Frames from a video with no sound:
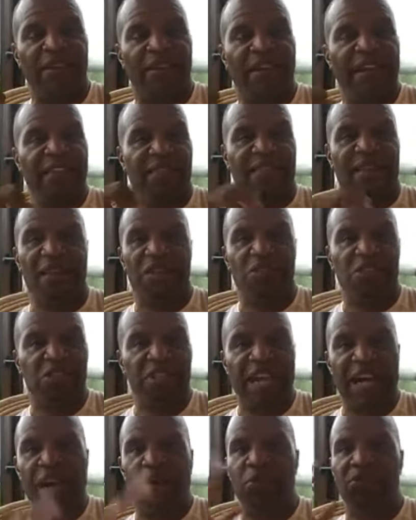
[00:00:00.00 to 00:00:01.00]
It thunder
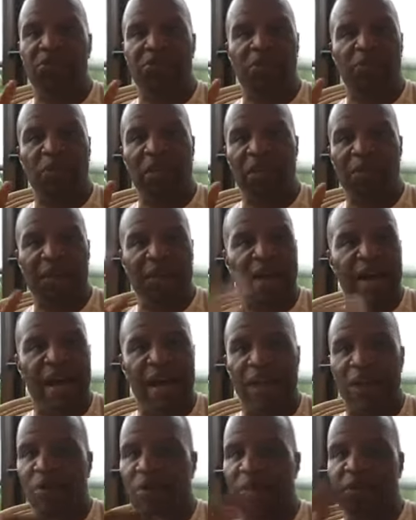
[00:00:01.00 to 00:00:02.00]
showers, scream and
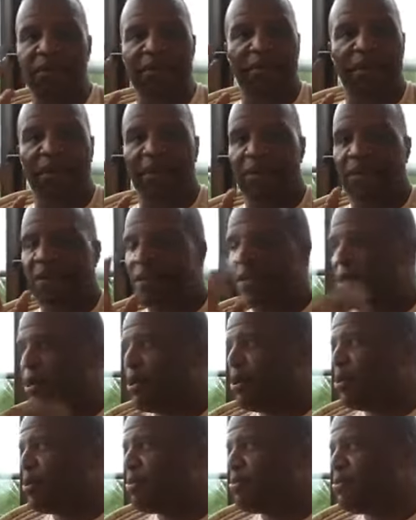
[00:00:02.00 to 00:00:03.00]
holler, and you
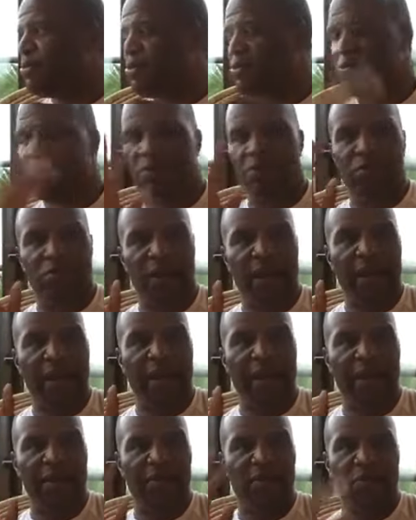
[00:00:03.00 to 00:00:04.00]
know
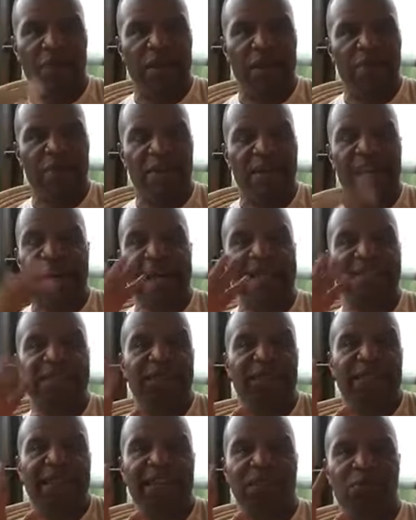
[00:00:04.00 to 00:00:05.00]
rain, whatever, I
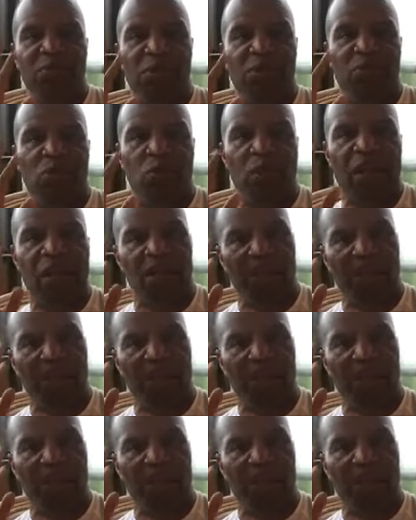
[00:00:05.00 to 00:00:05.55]
still think it's beautiful weather